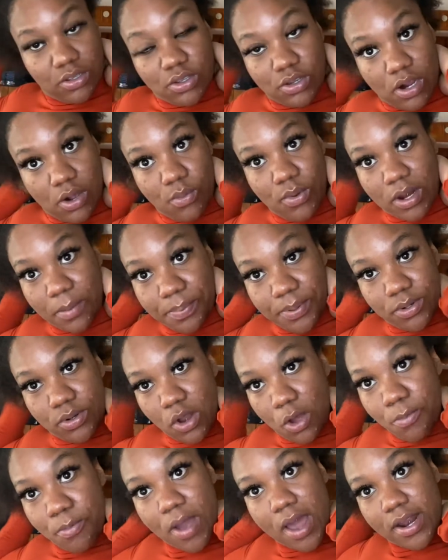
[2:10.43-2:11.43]
You don't want to put
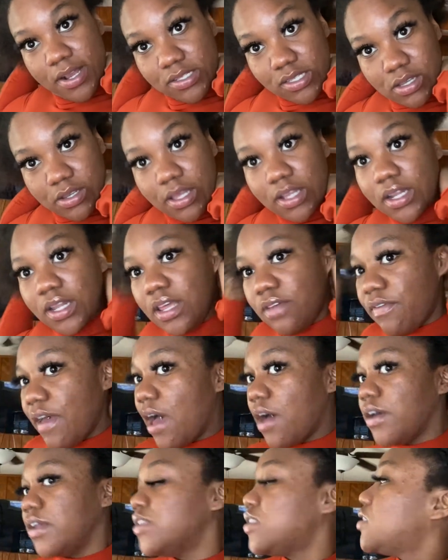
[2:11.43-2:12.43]
no products on your leave
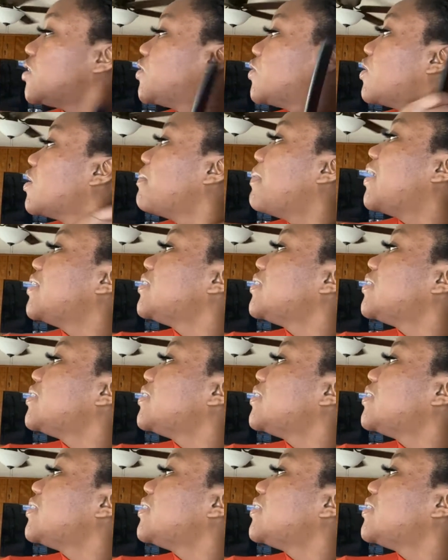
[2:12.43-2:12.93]
out until you're about